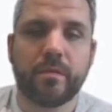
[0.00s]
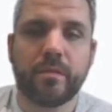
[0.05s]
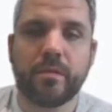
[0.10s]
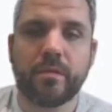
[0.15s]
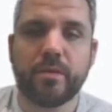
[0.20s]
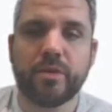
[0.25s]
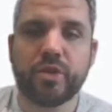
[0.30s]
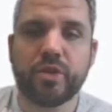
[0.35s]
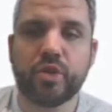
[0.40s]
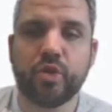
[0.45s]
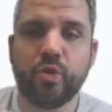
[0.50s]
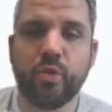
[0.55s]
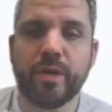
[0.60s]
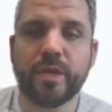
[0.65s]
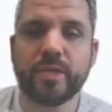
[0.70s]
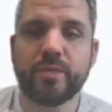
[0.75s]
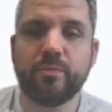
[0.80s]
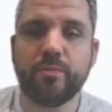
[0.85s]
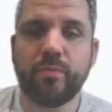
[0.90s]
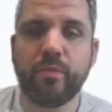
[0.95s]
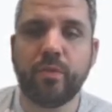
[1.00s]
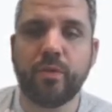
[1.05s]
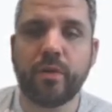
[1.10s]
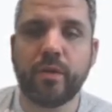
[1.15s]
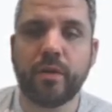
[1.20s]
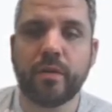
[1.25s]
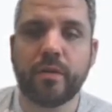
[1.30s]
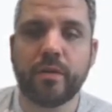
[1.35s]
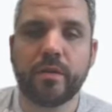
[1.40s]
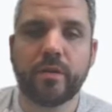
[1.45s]
choice
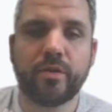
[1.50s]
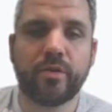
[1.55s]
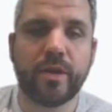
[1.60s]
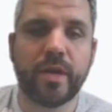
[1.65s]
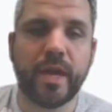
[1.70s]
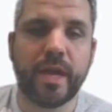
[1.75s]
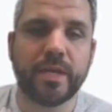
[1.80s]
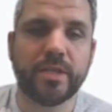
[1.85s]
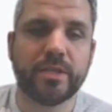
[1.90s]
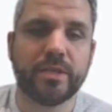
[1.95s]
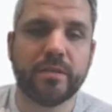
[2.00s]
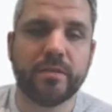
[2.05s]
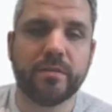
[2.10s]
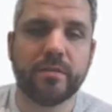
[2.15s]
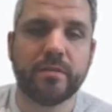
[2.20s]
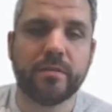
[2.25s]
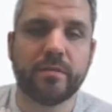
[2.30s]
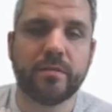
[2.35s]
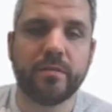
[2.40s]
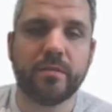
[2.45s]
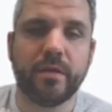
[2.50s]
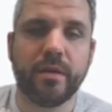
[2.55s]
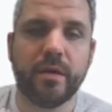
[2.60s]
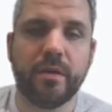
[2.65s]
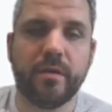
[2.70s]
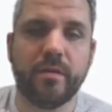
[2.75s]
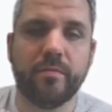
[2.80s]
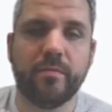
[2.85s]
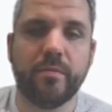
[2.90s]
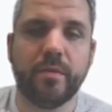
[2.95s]
board creation.
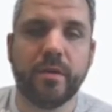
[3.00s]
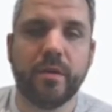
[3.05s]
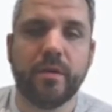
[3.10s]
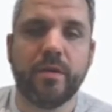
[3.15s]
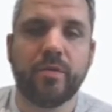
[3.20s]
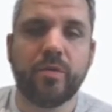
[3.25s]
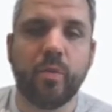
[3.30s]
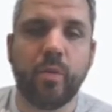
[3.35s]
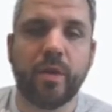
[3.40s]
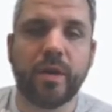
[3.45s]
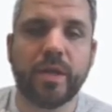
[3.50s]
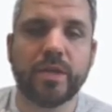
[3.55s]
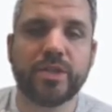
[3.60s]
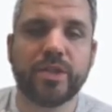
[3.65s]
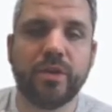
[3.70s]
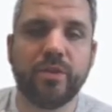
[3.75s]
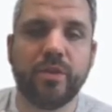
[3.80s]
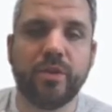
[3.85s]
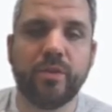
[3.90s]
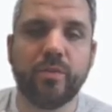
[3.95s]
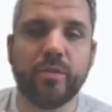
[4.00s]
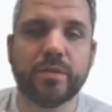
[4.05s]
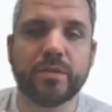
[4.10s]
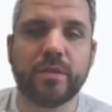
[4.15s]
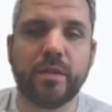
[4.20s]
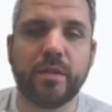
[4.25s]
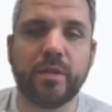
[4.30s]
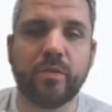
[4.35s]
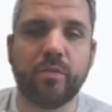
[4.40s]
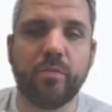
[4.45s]
The one I showed you was
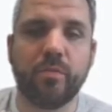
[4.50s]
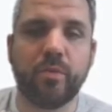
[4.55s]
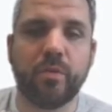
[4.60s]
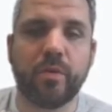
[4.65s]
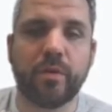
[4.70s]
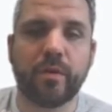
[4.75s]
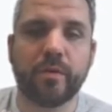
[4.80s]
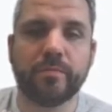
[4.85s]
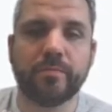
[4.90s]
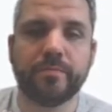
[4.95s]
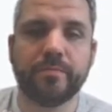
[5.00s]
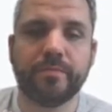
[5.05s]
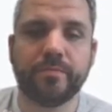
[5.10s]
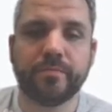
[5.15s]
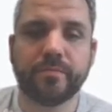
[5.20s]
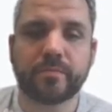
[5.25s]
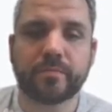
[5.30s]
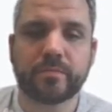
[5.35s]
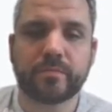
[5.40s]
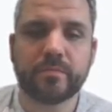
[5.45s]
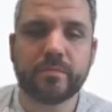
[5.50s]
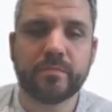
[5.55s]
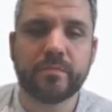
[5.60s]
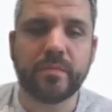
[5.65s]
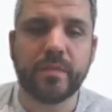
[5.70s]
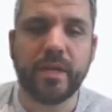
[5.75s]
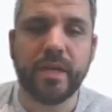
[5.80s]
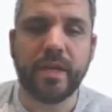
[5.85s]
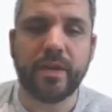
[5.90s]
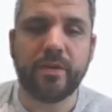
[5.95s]
a little more
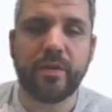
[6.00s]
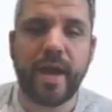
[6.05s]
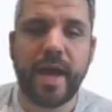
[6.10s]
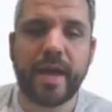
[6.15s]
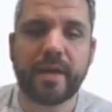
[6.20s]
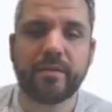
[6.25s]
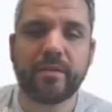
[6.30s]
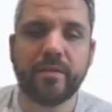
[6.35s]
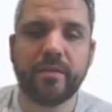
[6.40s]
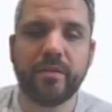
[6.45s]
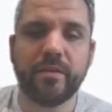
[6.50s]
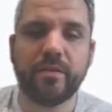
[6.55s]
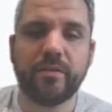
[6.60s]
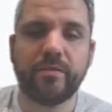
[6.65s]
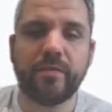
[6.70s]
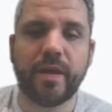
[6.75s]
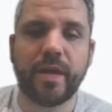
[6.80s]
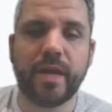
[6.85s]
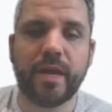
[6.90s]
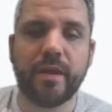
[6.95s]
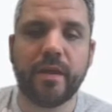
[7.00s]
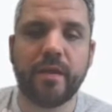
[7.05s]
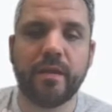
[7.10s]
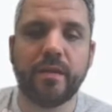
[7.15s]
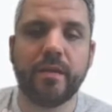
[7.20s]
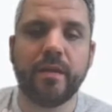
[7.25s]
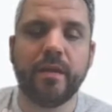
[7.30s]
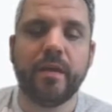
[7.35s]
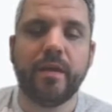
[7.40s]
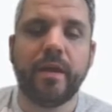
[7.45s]
interactive and
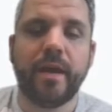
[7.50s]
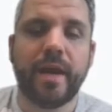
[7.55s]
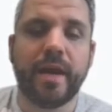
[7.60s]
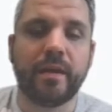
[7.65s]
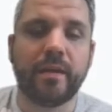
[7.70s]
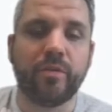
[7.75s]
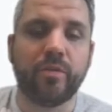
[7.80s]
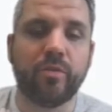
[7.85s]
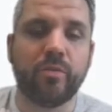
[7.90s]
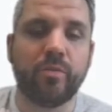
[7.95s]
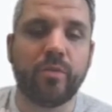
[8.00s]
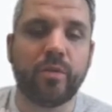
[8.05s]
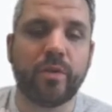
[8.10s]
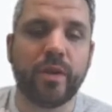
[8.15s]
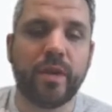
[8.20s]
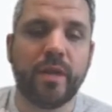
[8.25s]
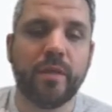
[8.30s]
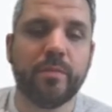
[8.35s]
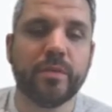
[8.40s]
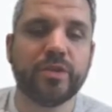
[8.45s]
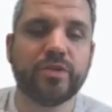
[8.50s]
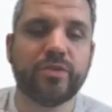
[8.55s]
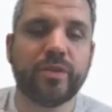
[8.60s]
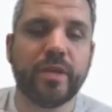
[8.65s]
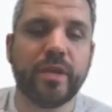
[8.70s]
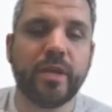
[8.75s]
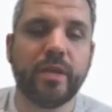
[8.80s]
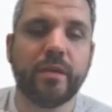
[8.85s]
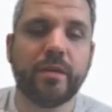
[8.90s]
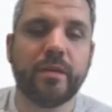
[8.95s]
had a little more
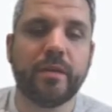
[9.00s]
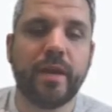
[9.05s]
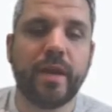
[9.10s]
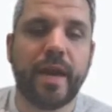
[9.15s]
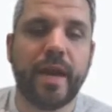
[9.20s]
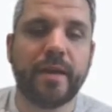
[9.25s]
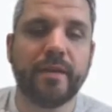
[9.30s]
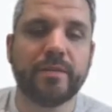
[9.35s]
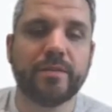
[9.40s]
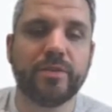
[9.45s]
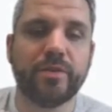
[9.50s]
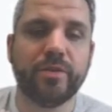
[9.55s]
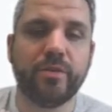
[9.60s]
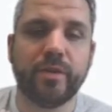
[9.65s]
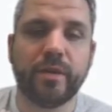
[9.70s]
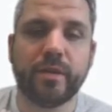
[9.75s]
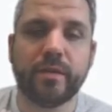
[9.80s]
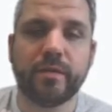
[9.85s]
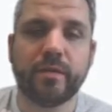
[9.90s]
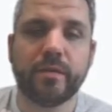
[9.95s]
imagery added to it.